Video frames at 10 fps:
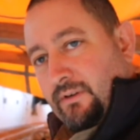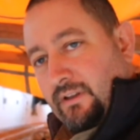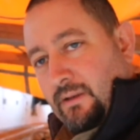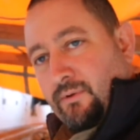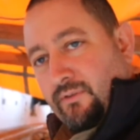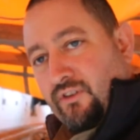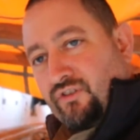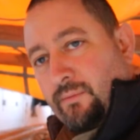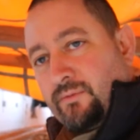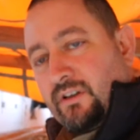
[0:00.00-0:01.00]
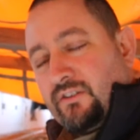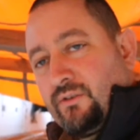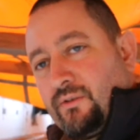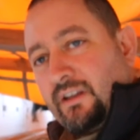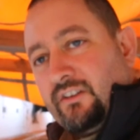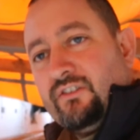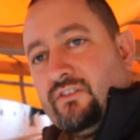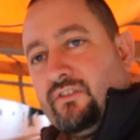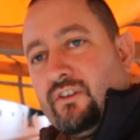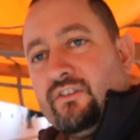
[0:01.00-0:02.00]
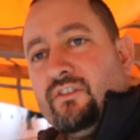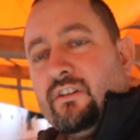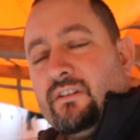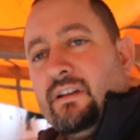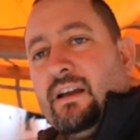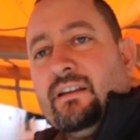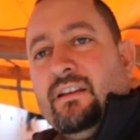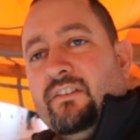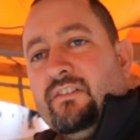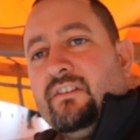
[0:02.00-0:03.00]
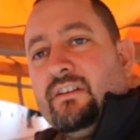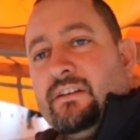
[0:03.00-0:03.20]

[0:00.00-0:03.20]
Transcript: depth of the subject, so that it's just not like it's